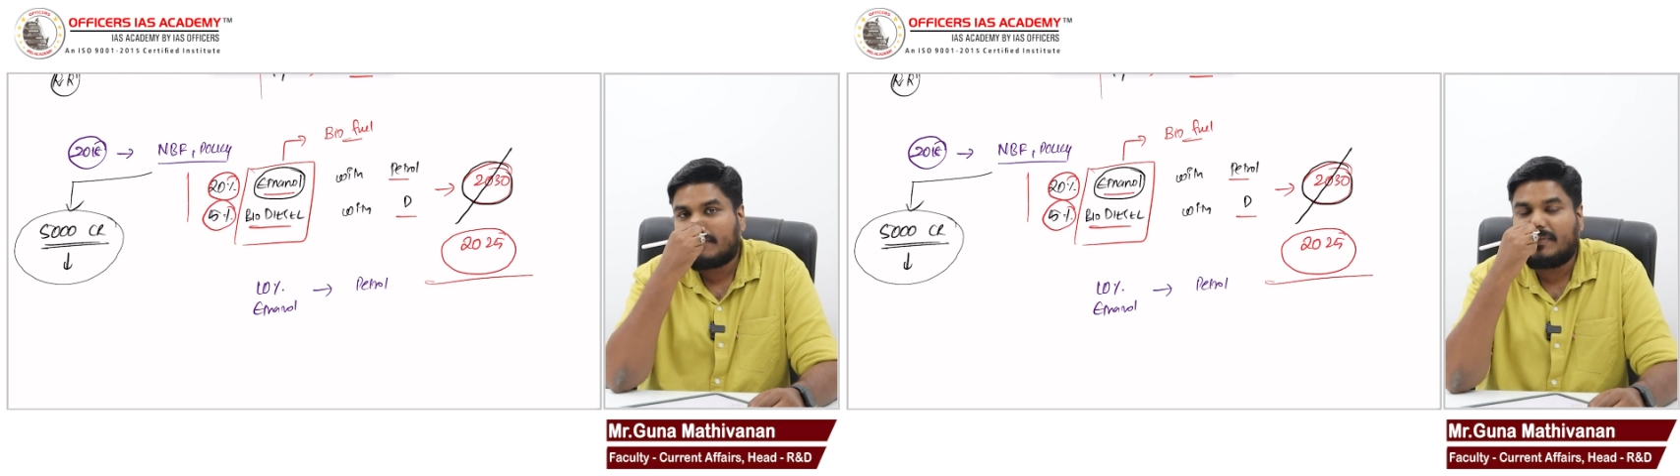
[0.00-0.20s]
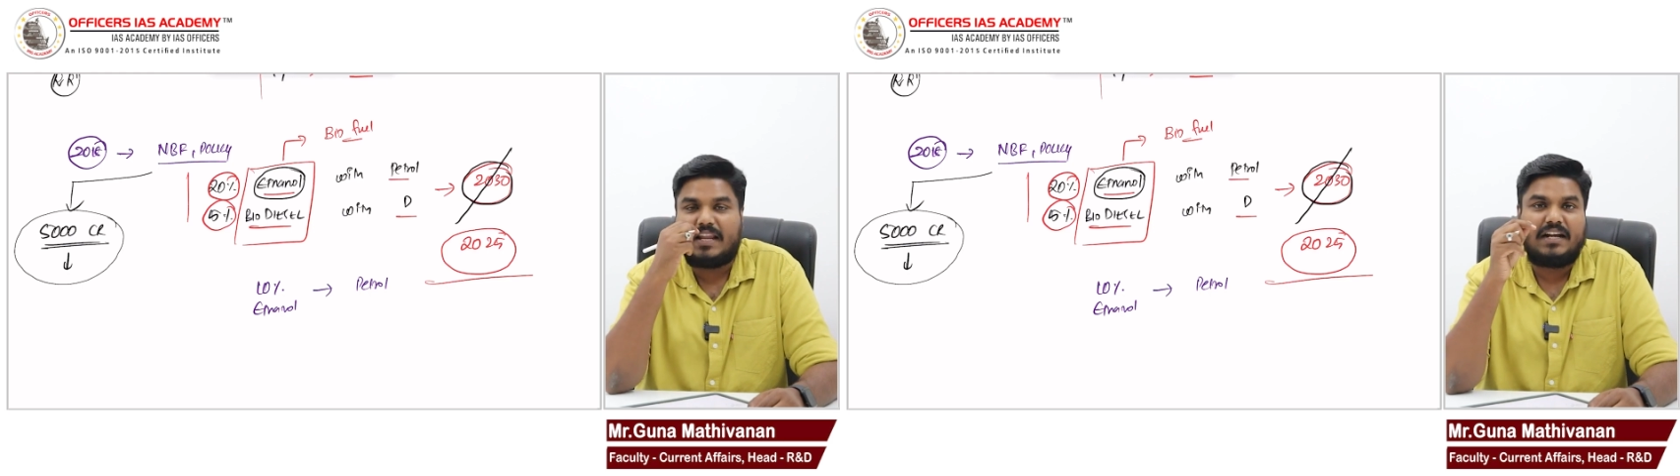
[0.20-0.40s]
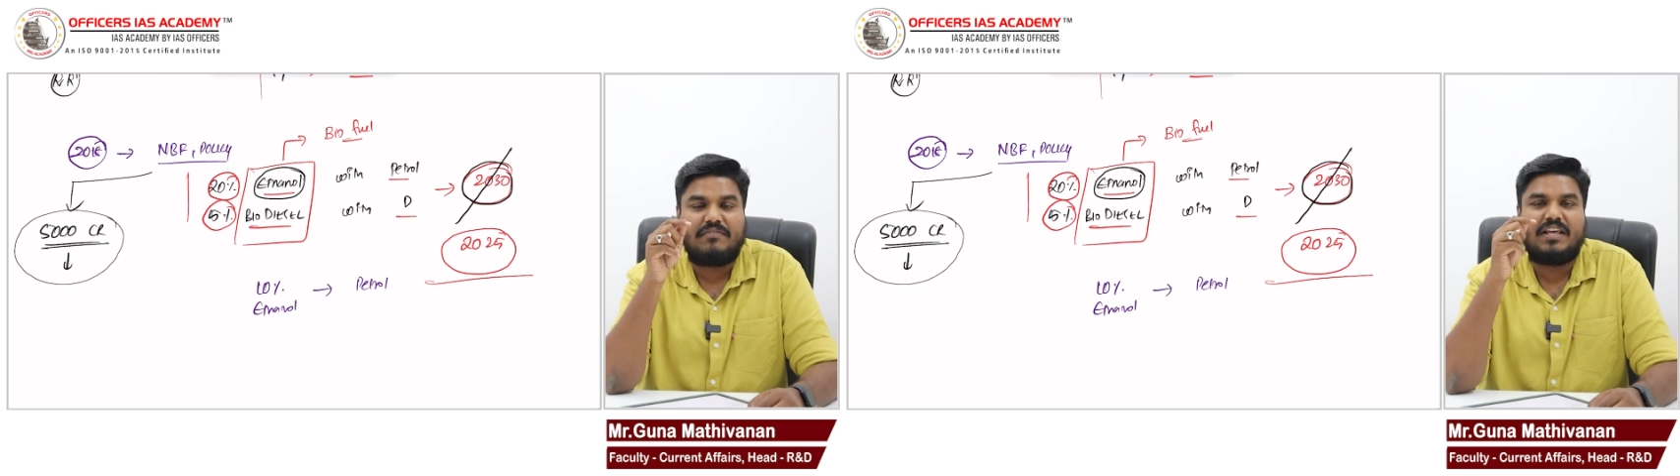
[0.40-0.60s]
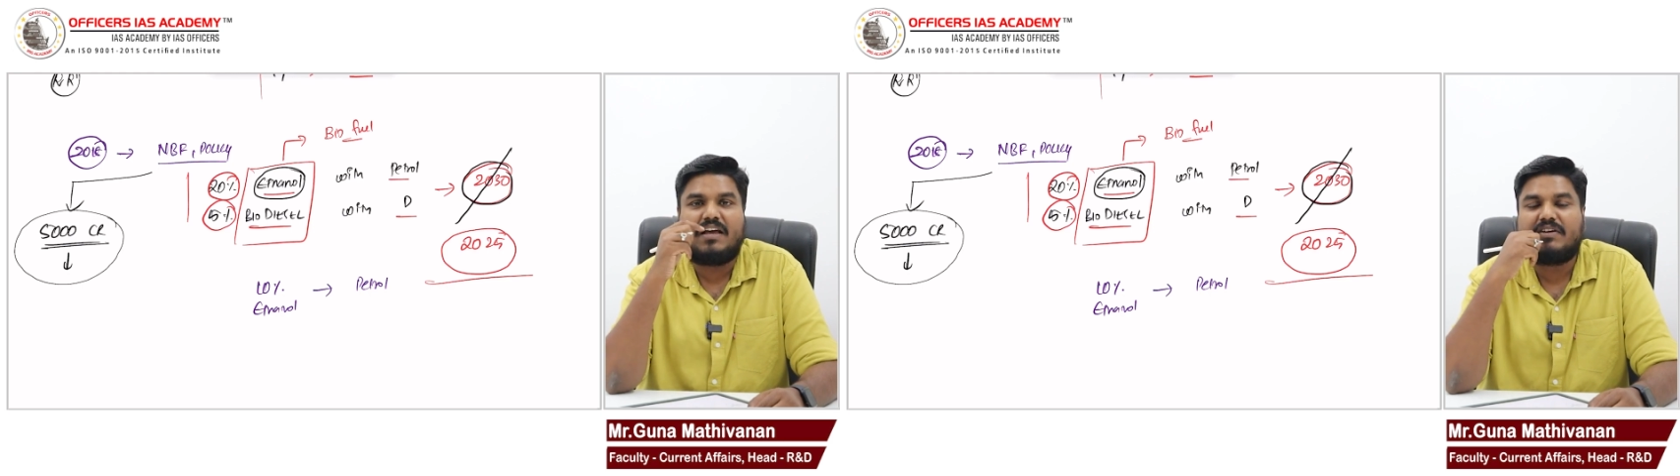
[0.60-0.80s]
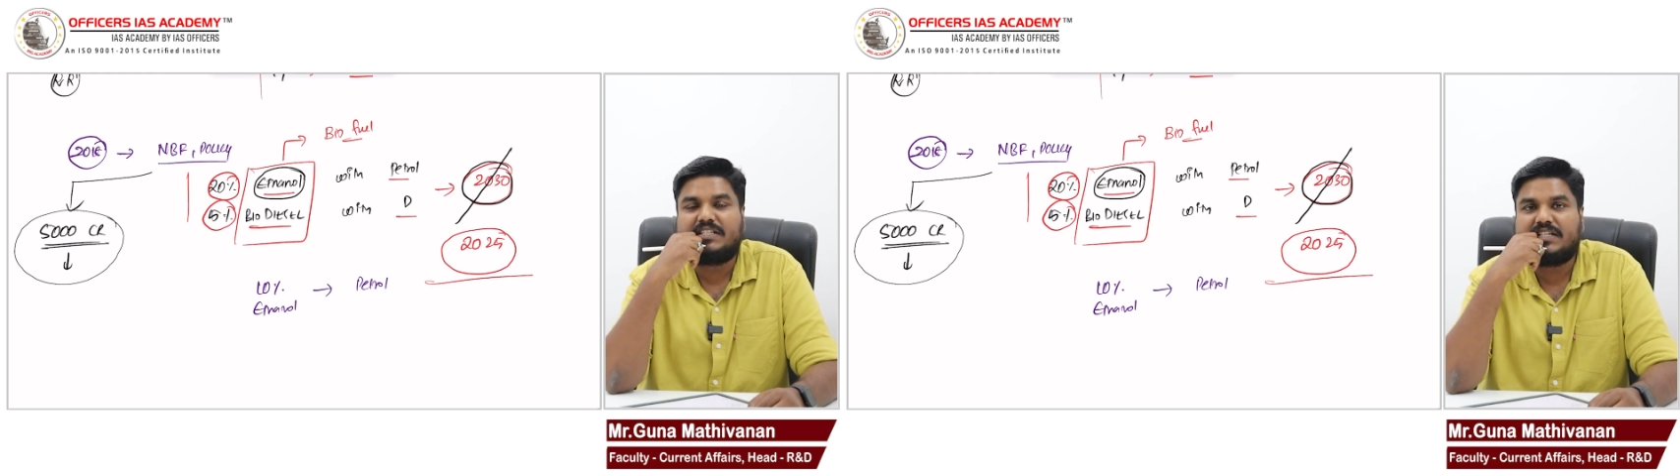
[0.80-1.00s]
That we
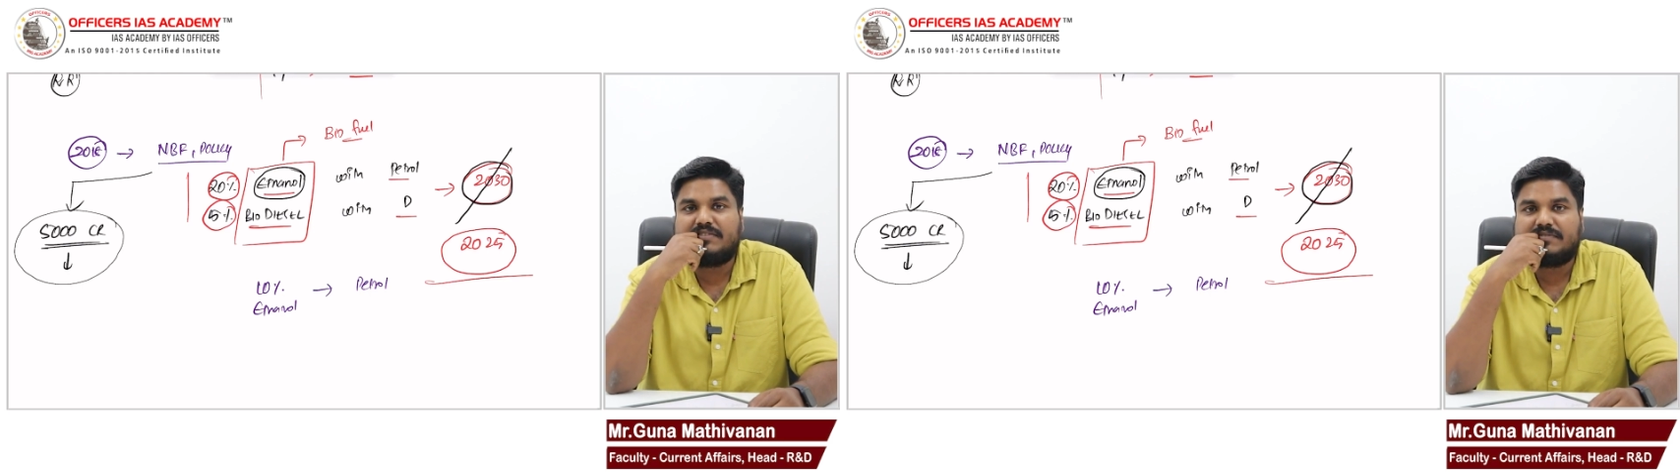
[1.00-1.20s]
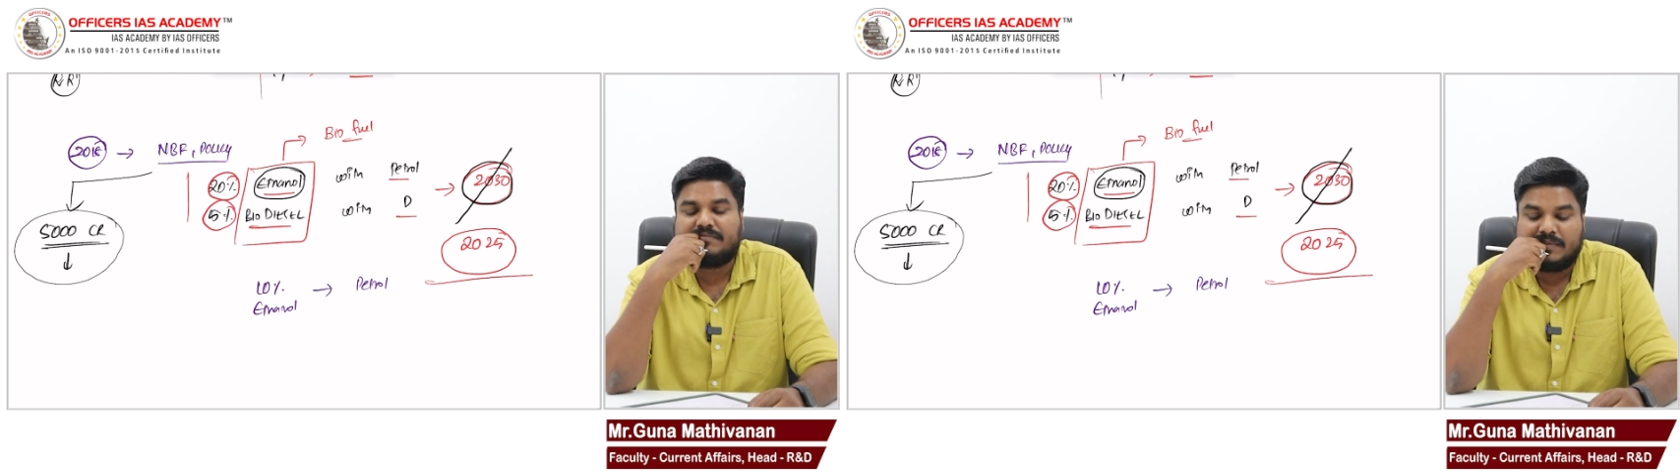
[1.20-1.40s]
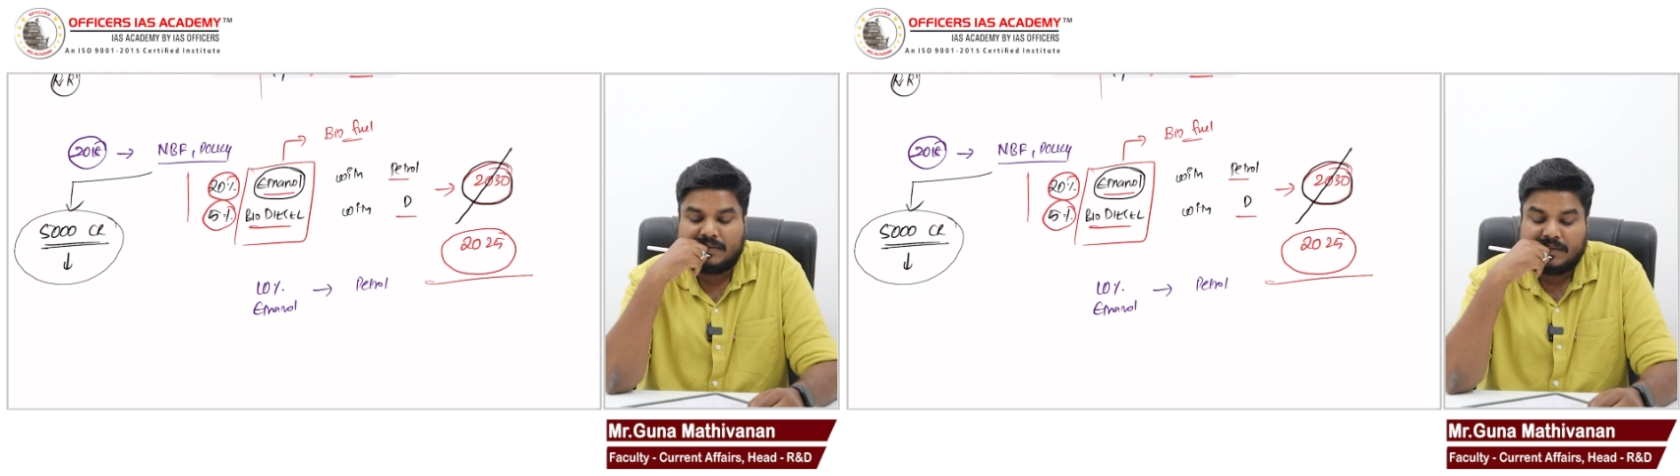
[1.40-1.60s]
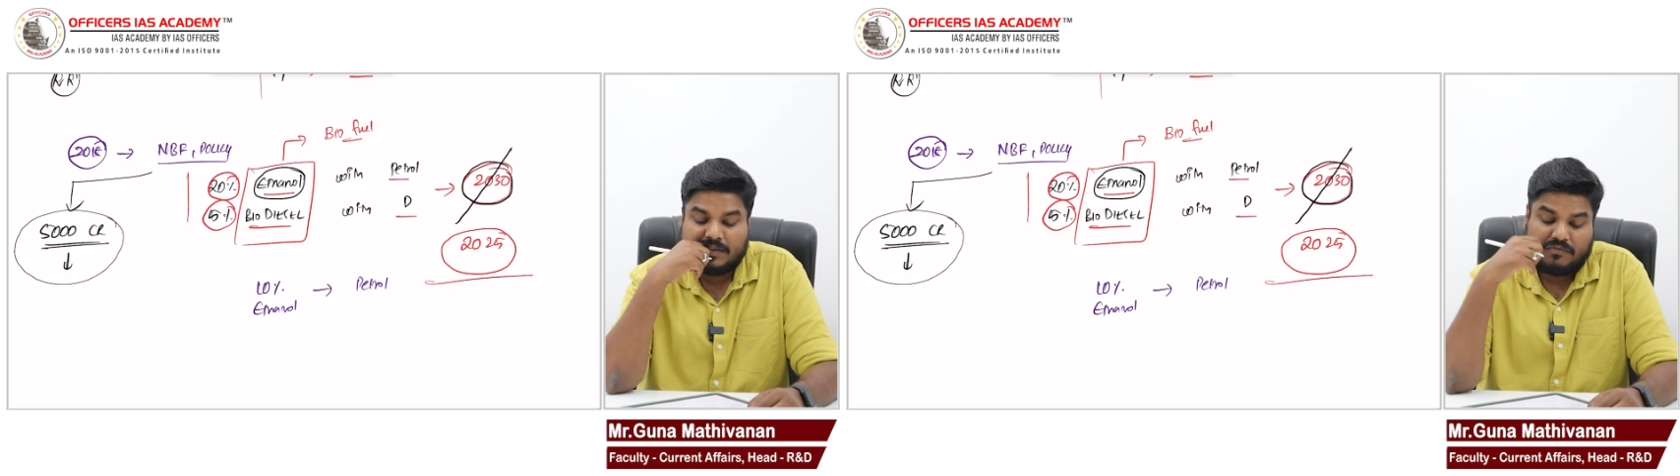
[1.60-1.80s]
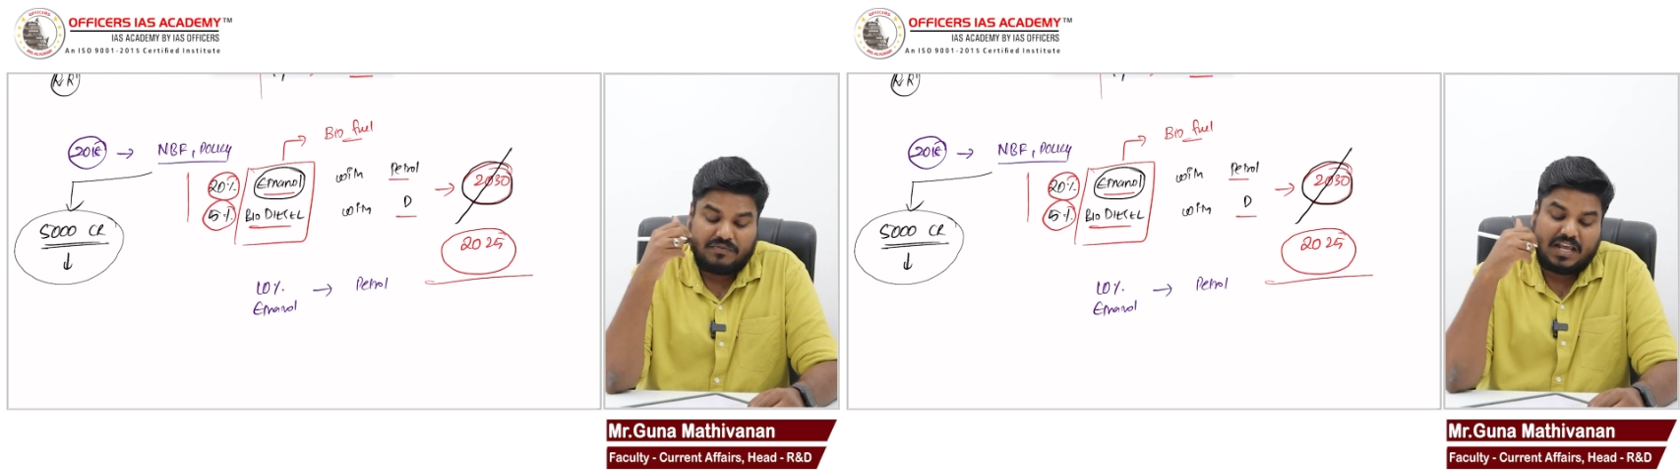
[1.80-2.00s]
have achieved.
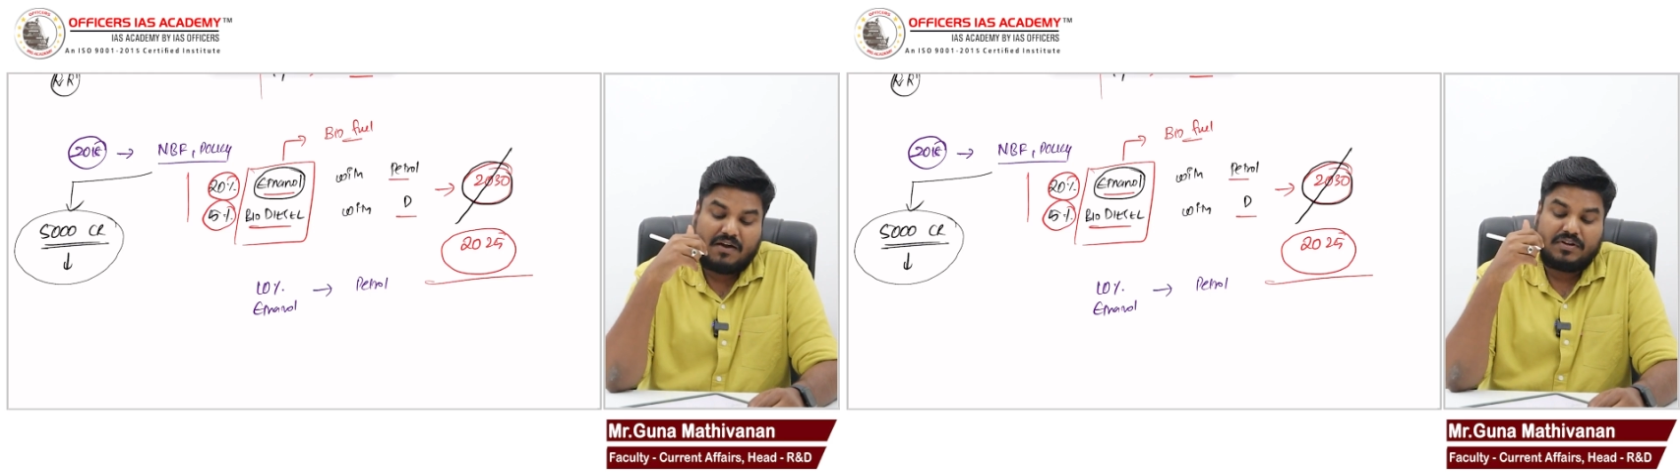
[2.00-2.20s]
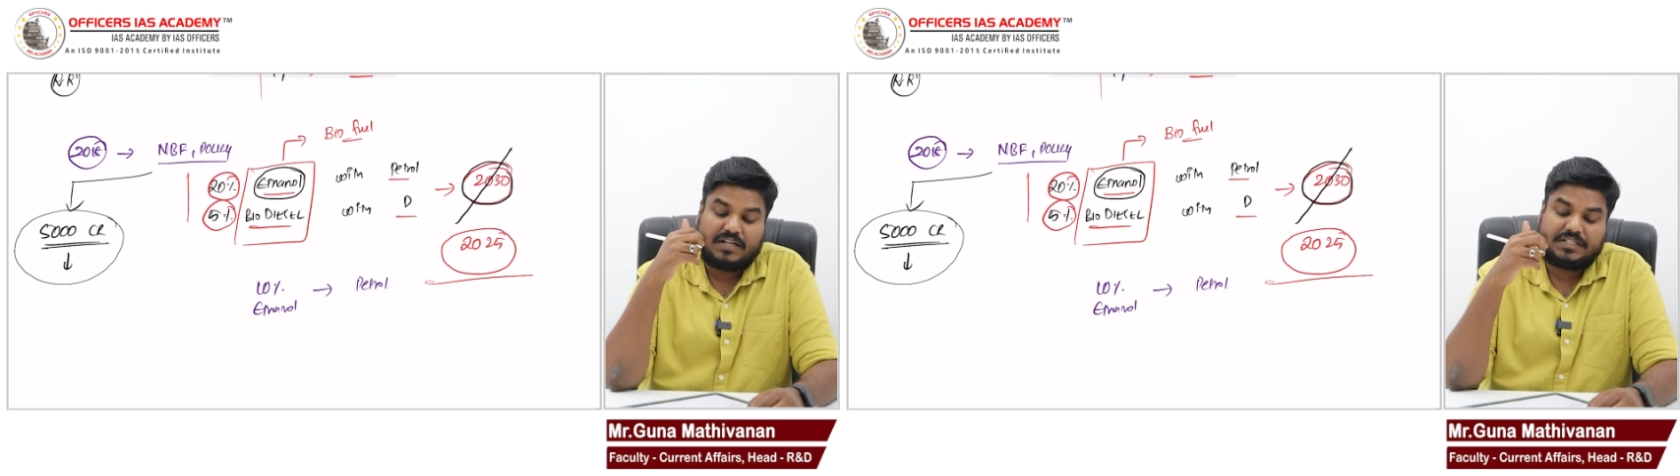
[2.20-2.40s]
We have to